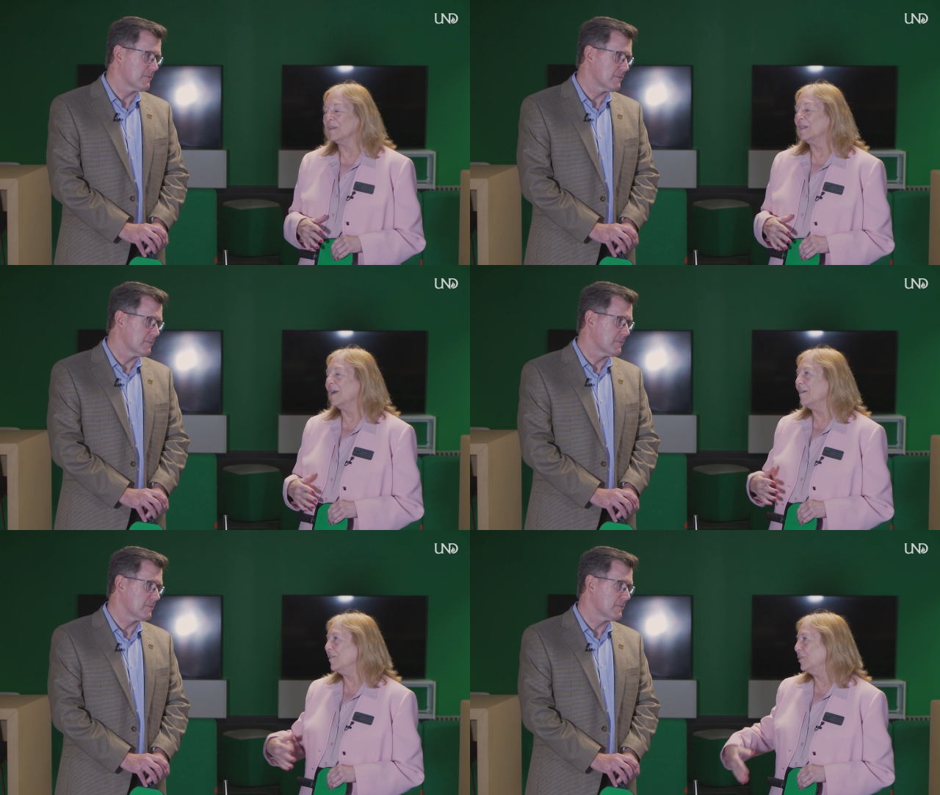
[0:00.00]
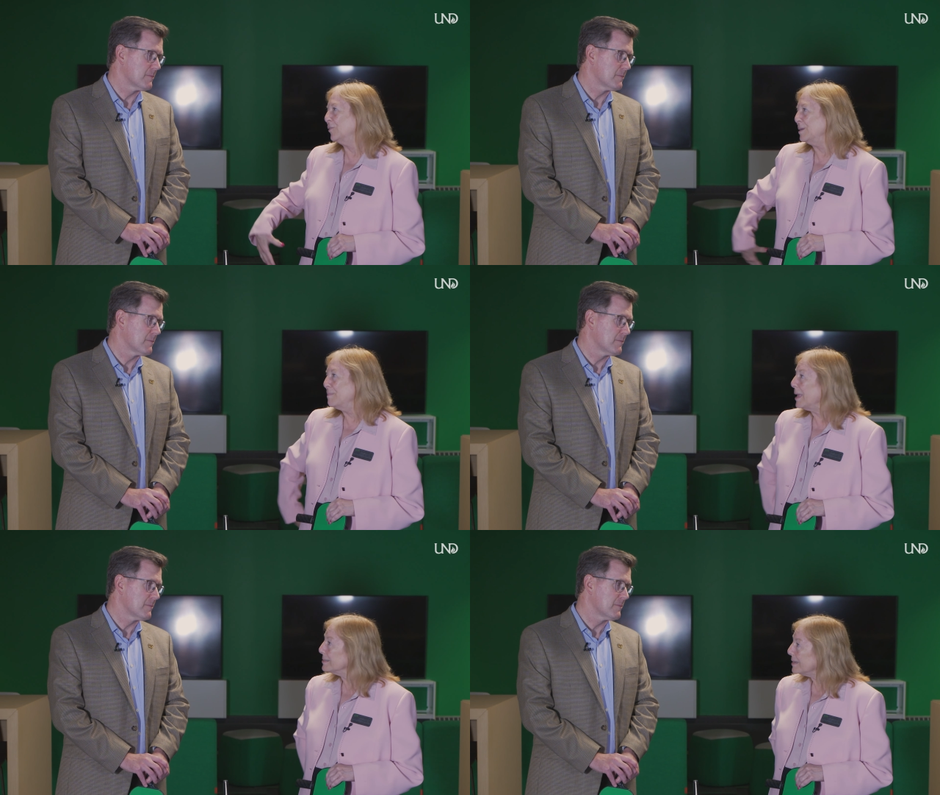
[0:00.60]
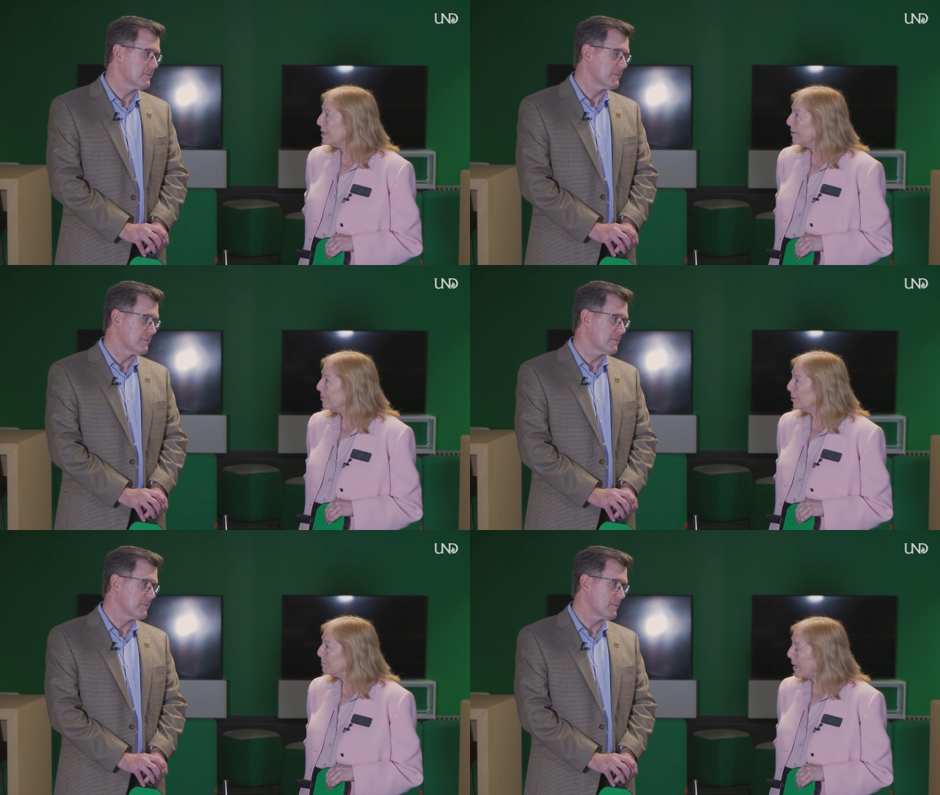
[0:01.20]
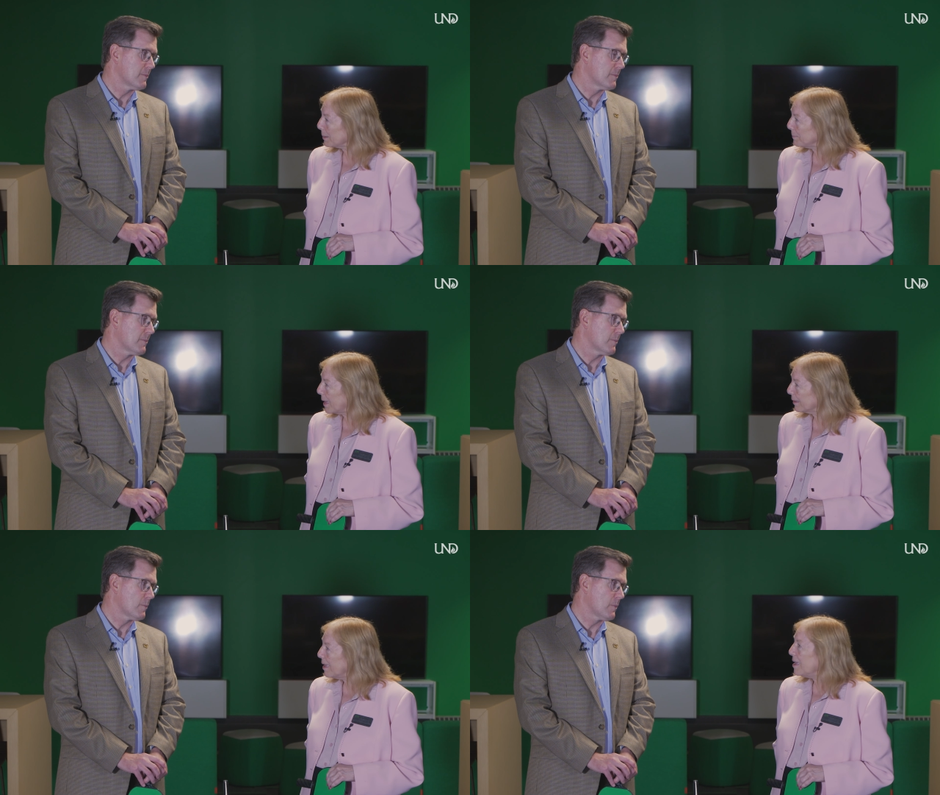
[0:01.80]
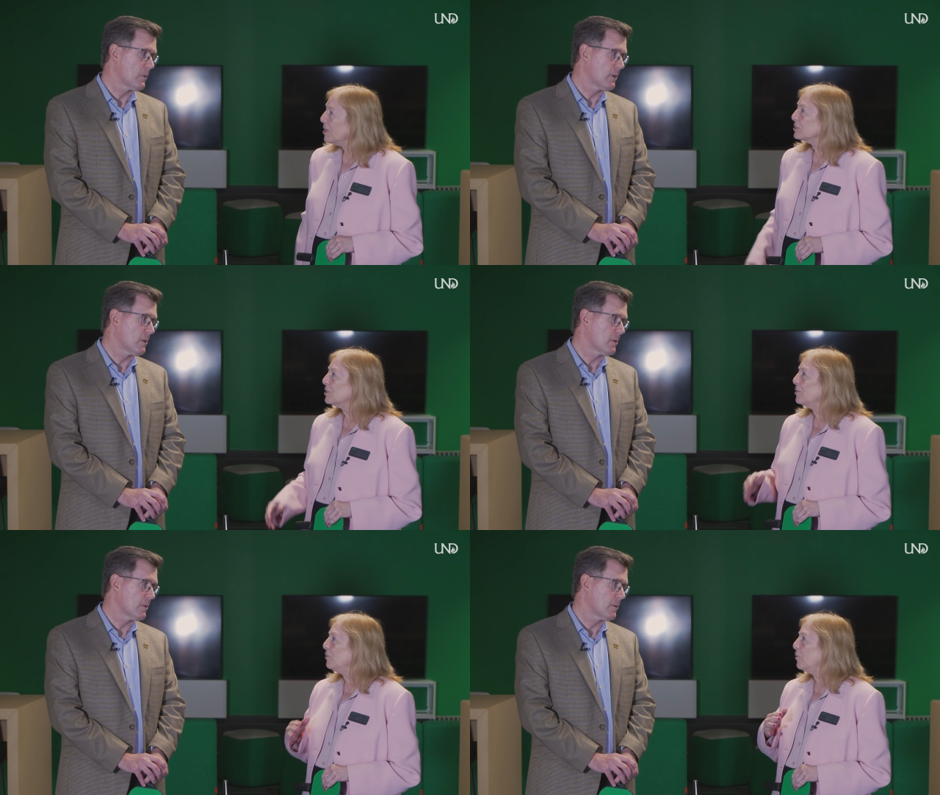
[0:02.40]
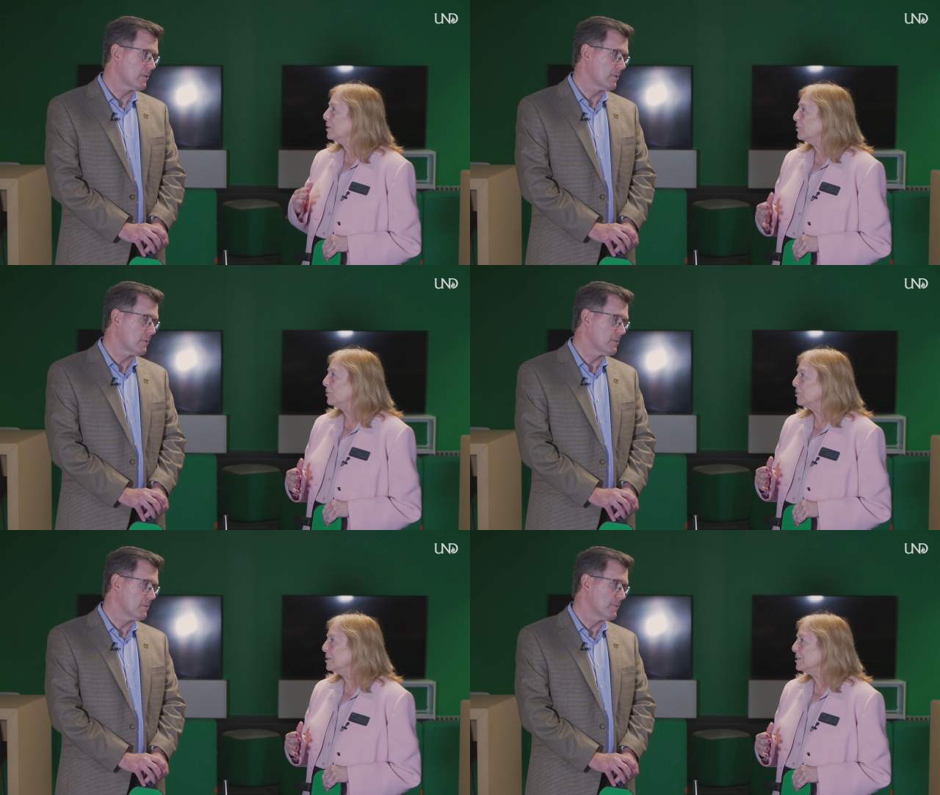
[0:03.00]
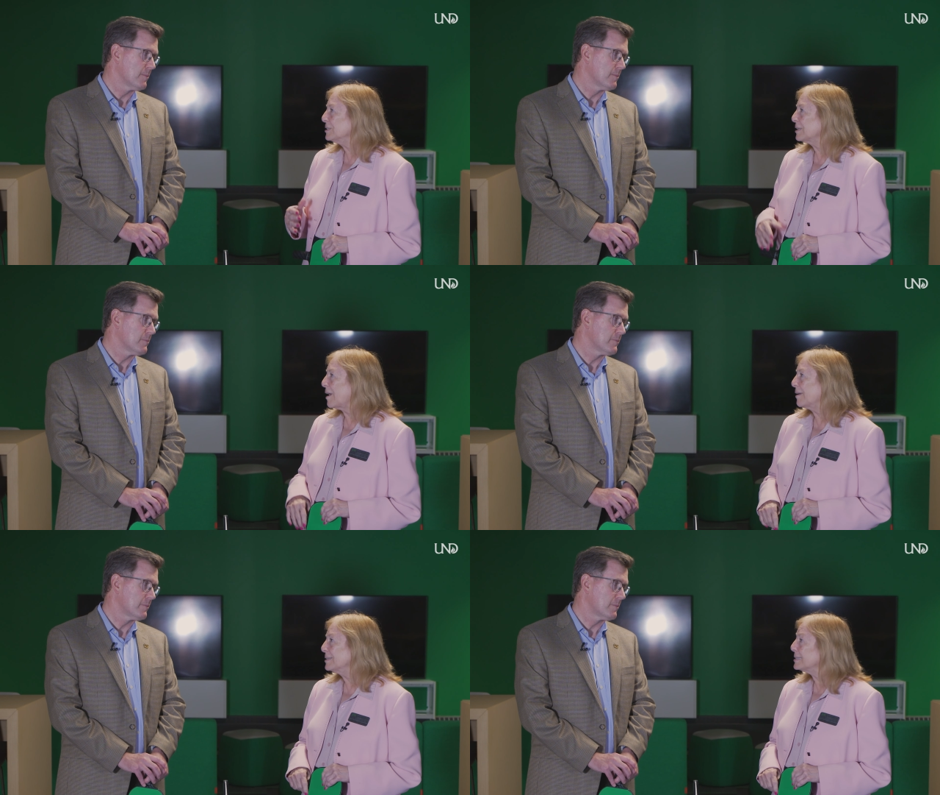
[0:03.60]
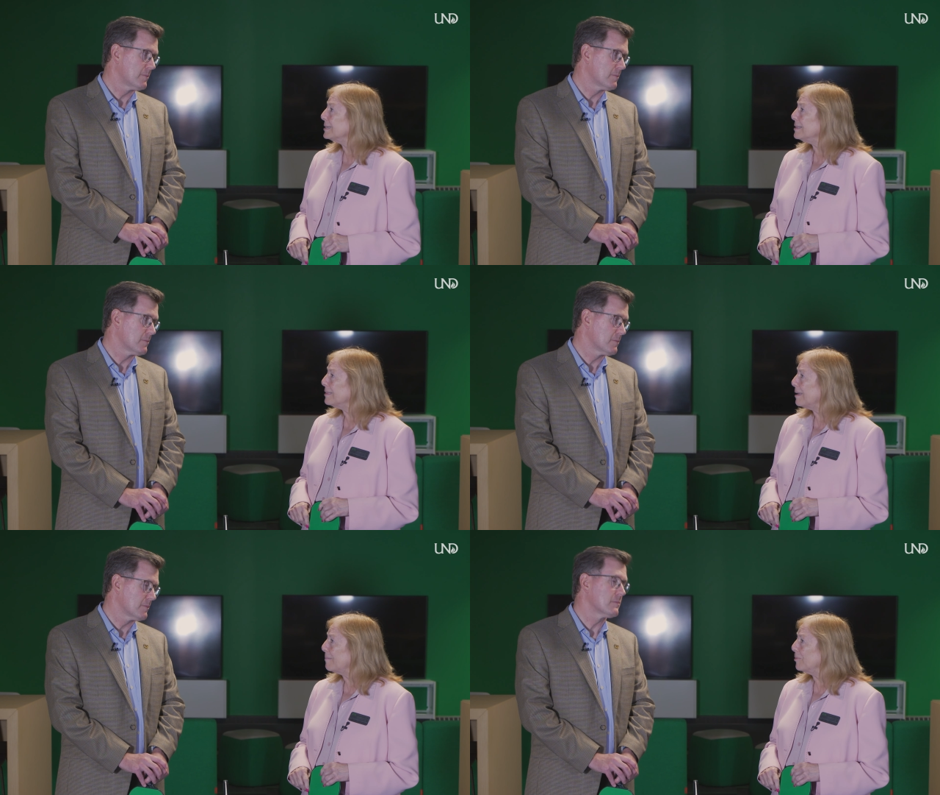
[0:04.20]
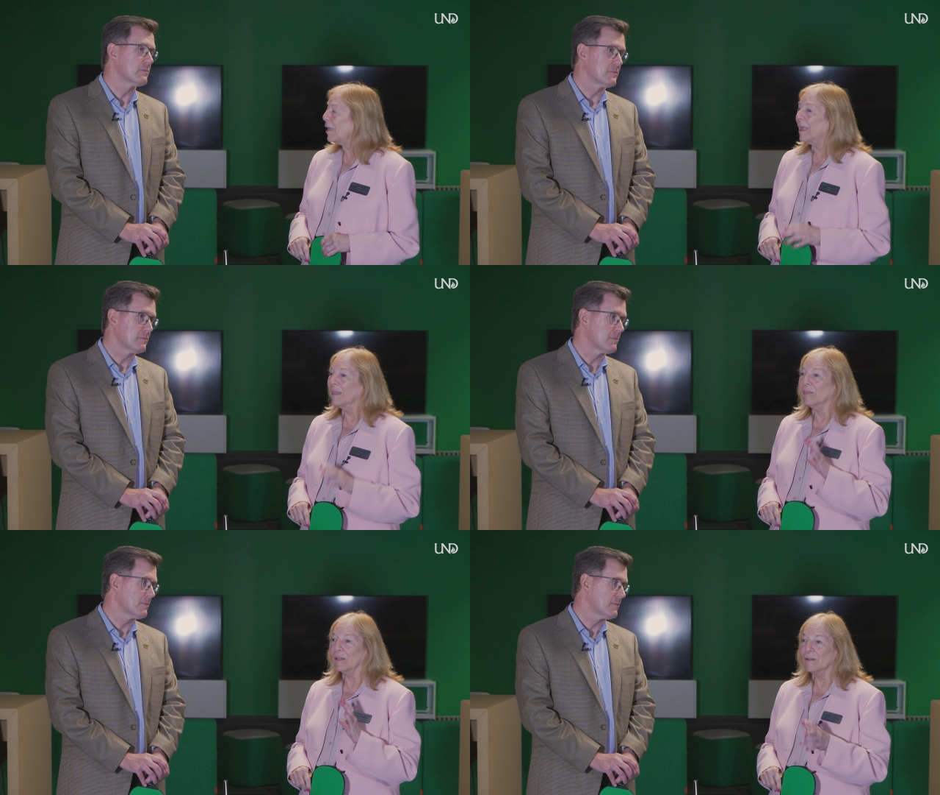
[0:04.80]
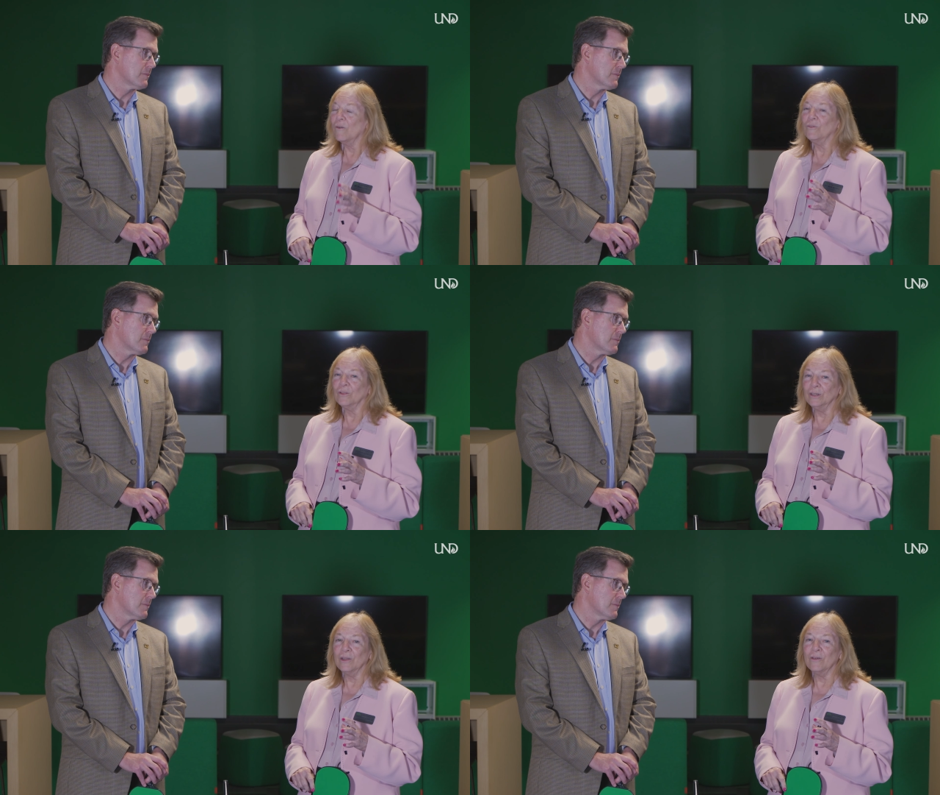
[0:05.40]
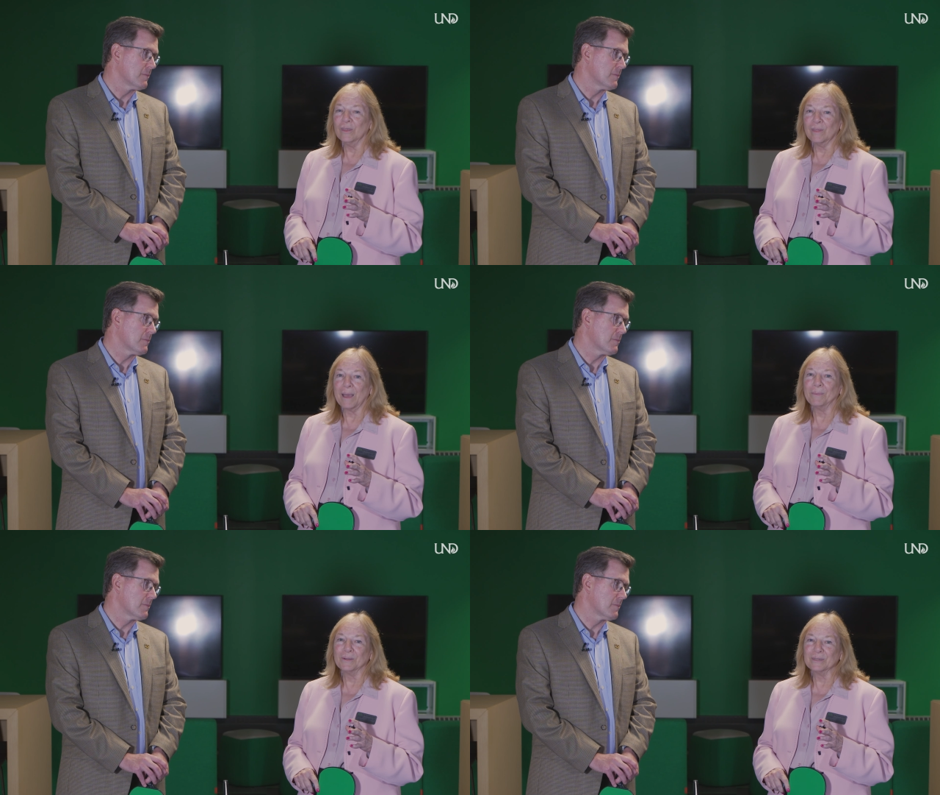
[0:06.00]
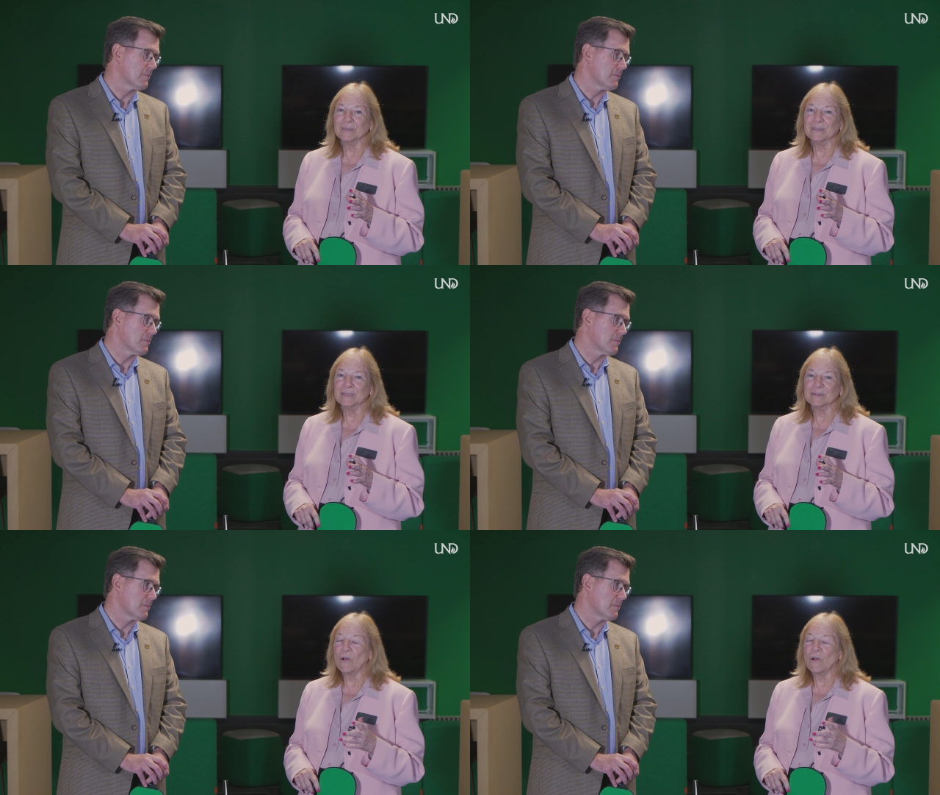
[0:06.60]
Speaker 1: they'll have a green bandana on their backpack. So when students see them, they'll hopefully know that that person is